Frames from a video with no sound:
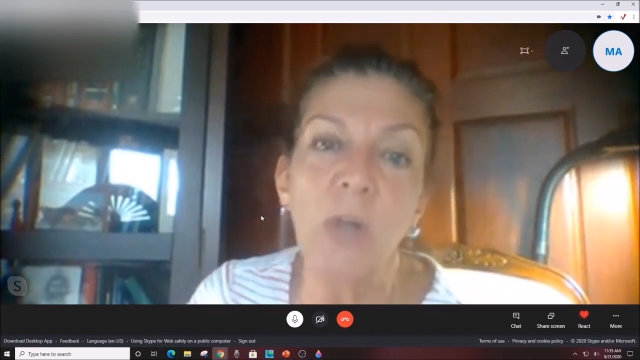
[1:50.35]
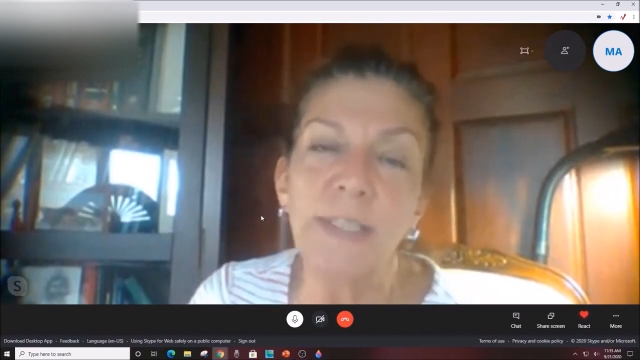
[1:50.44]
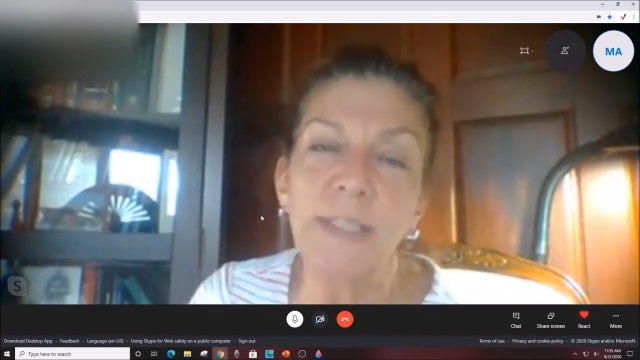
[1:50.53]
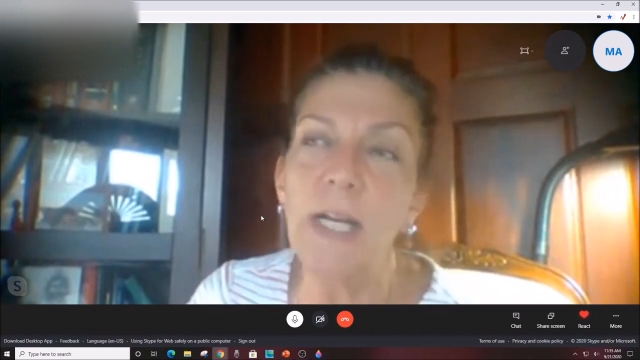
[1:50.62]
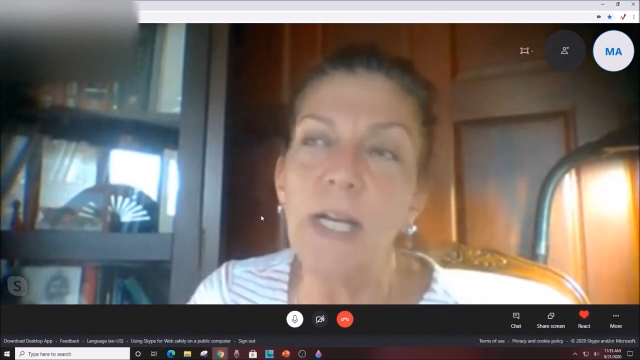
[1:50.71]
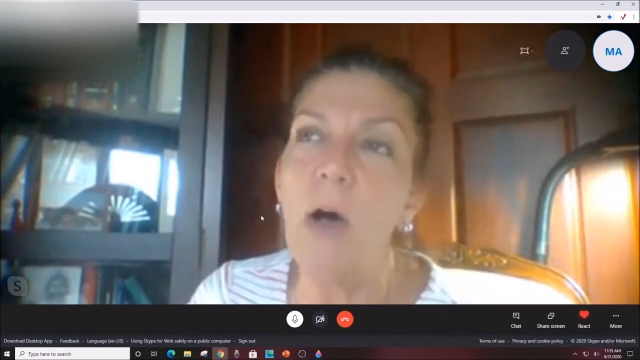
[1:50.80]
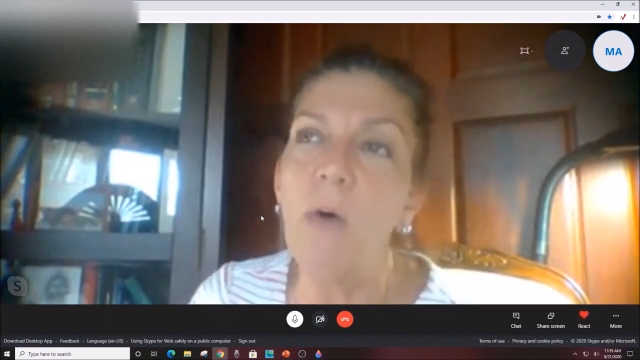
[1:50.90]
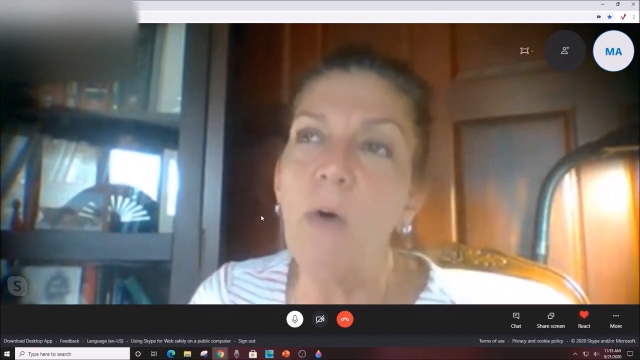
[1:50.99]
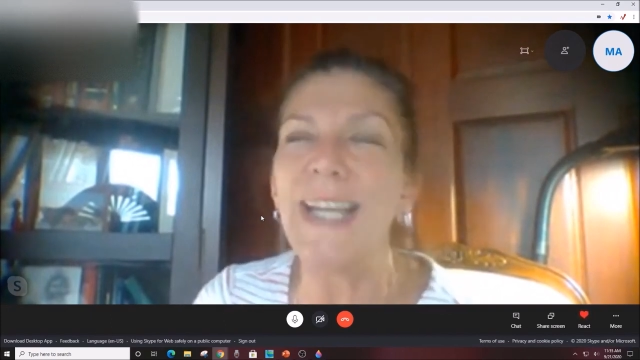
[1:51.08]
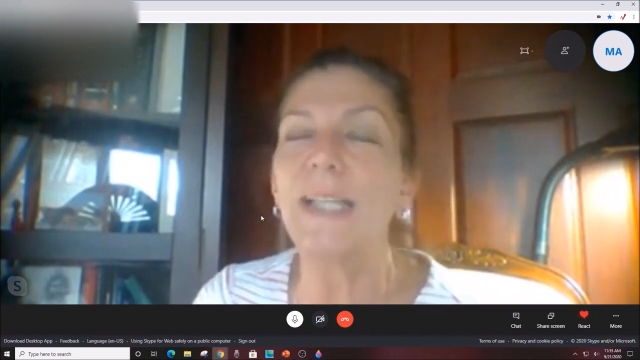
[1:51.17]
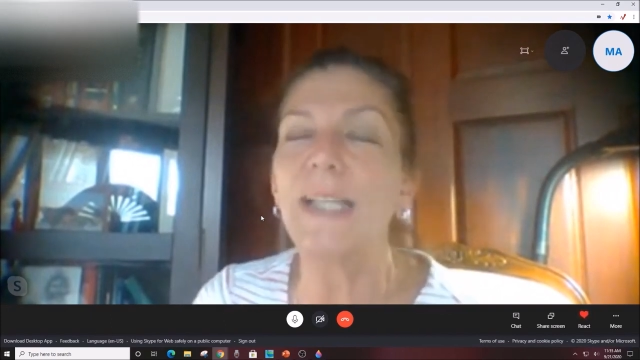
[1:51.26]
So I said,
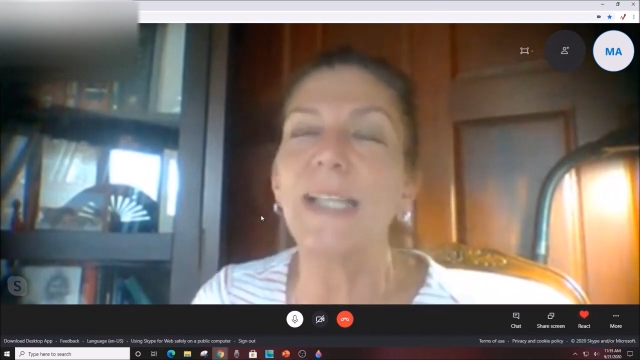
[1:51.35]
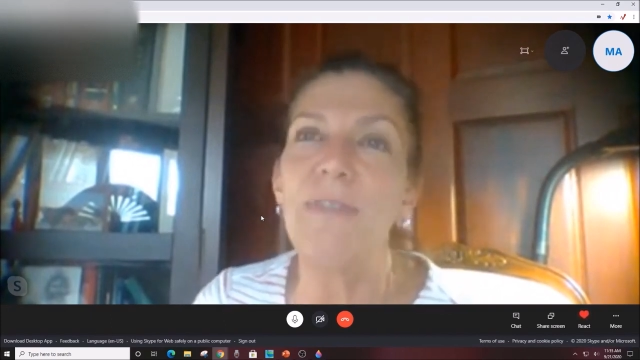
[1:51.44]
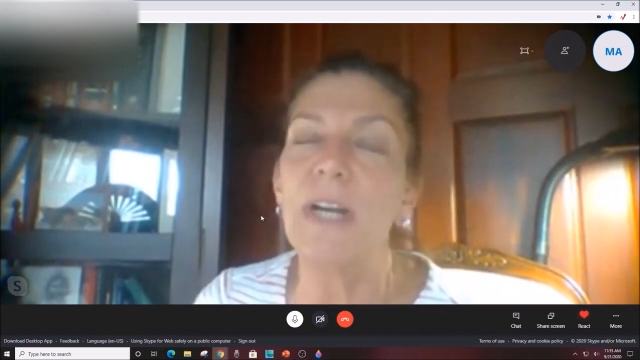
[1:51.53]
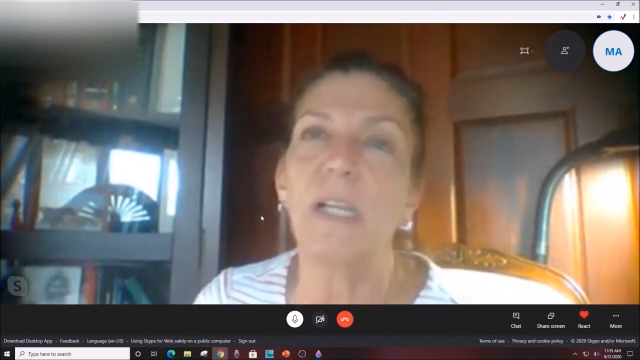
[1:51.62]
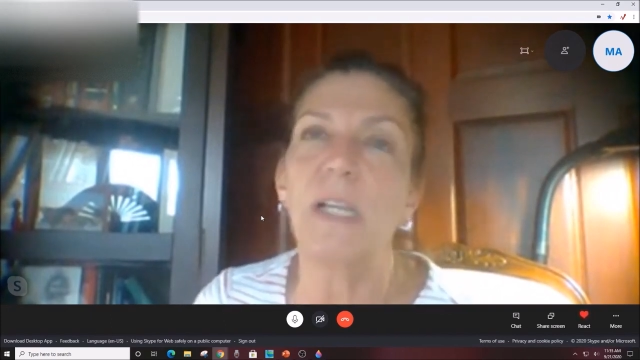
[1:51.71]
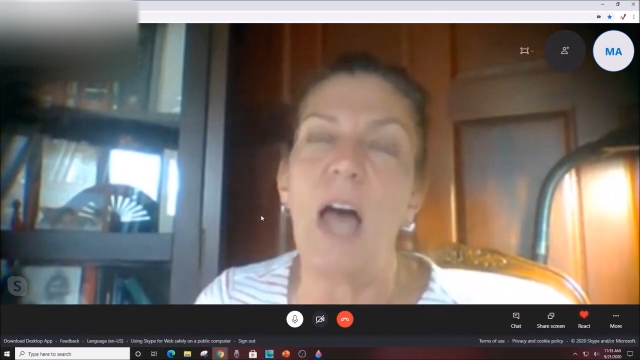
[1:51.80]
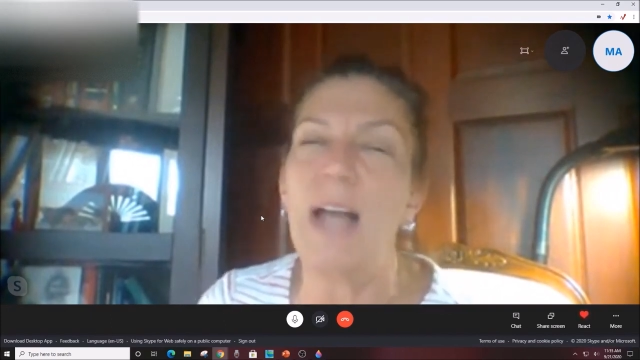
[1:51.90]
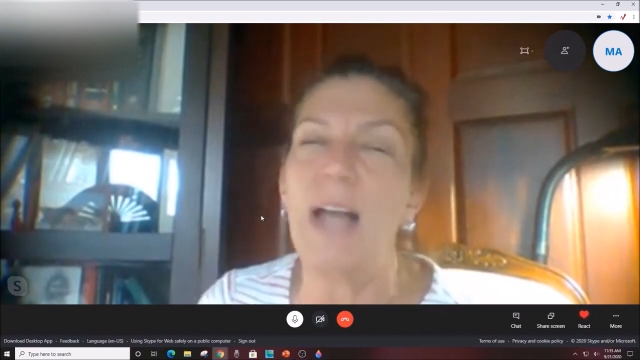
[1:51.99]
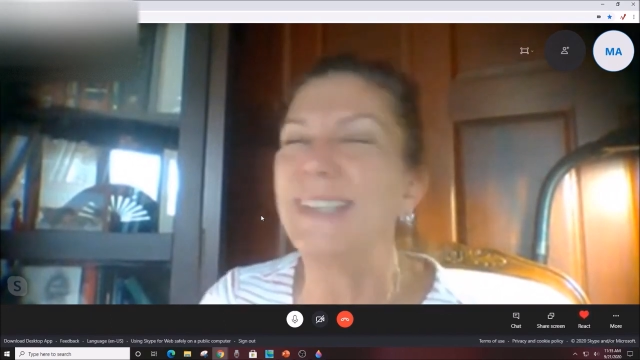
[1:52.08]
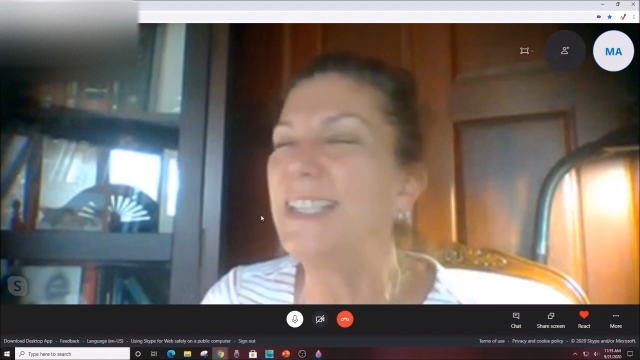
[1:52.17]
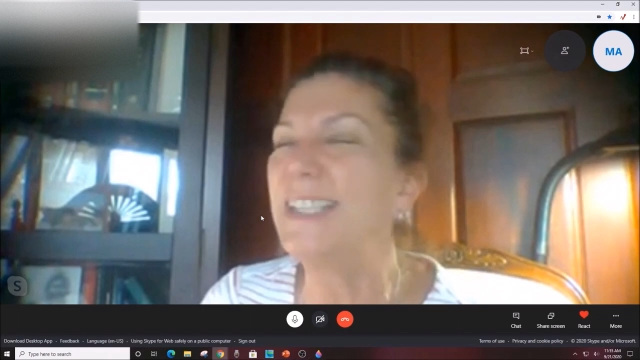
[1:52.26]
oh, it was like eleven
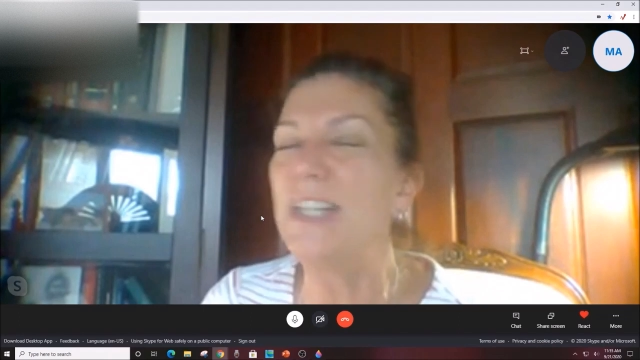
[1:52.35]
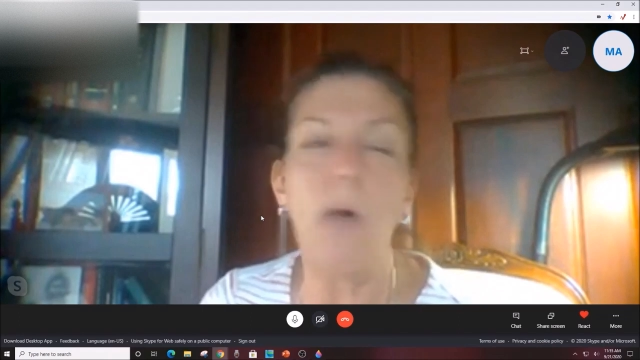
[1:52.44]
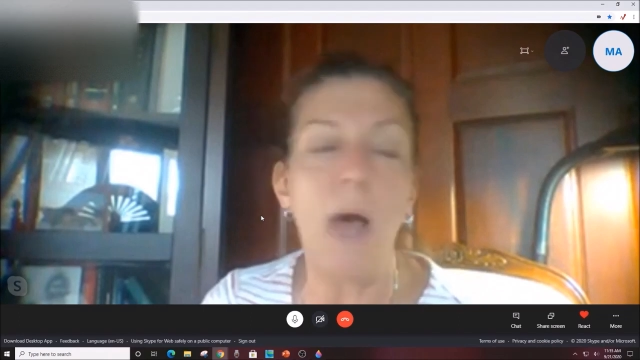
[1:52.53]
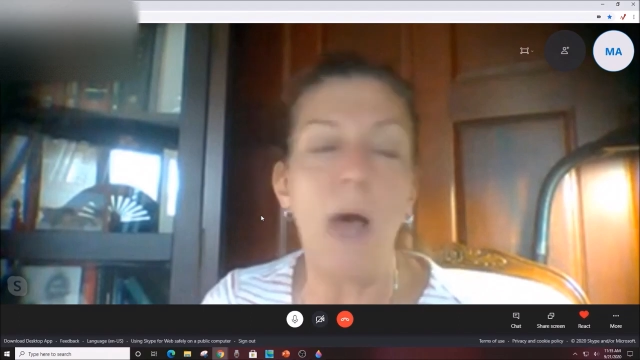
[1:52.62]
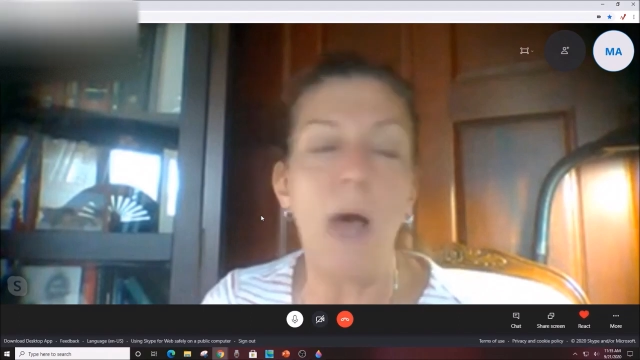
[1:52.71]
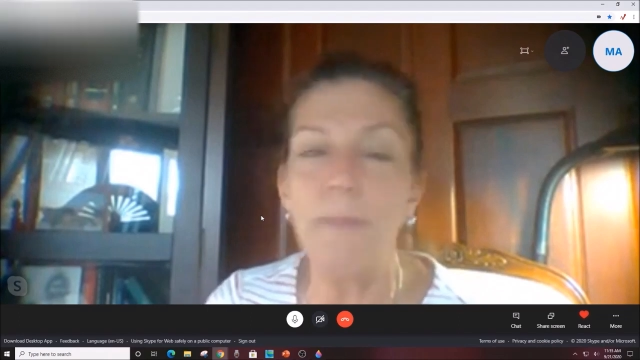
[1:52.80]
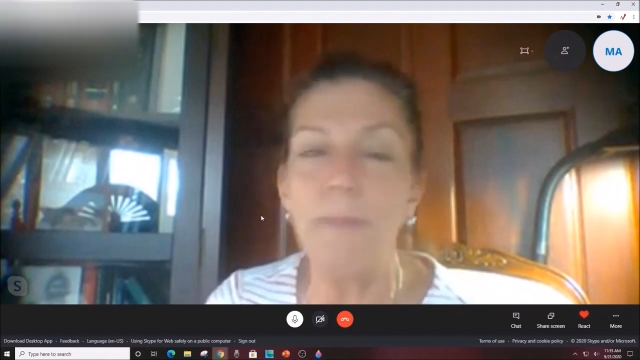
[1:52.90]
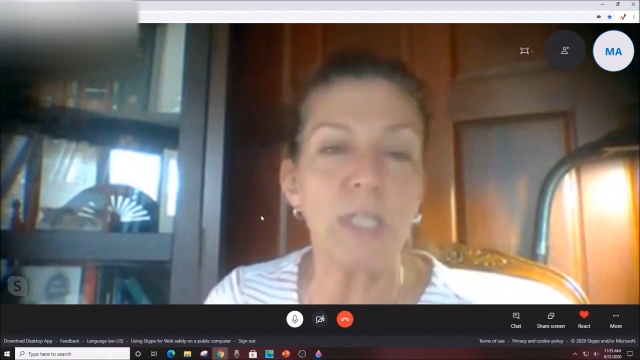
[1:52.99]
o'clock. I said, you know what?